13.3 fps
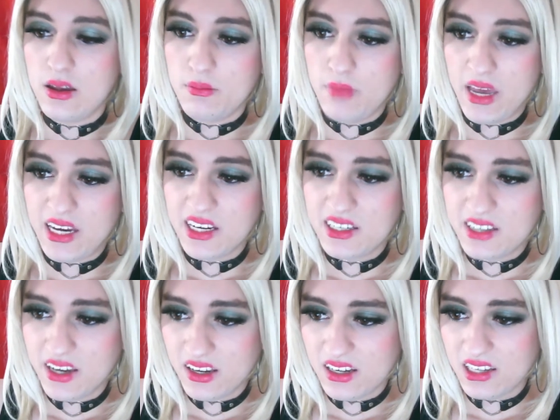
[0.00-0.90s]

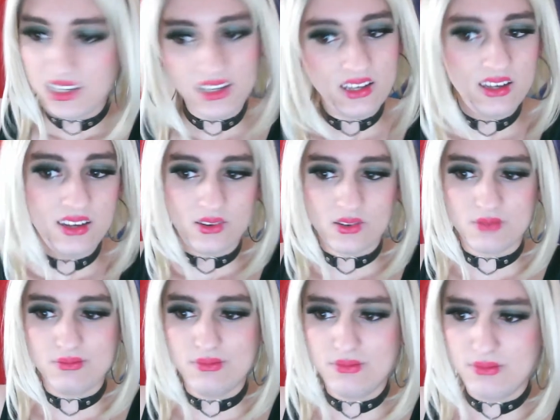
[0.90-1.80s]
Meditite or
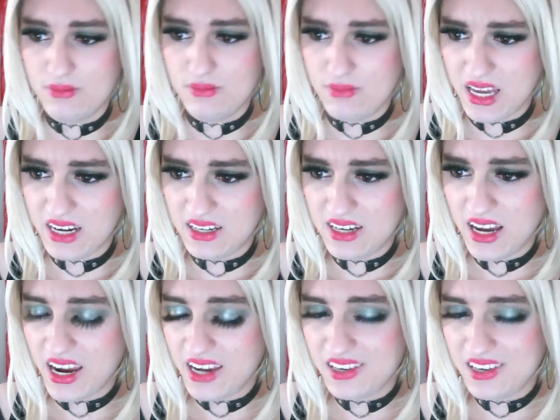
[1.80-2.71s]

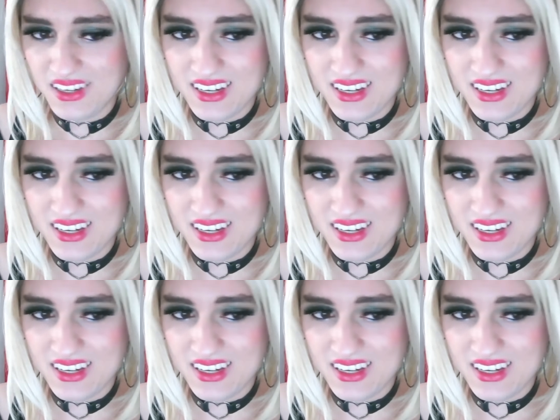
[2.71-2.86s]
Meditite.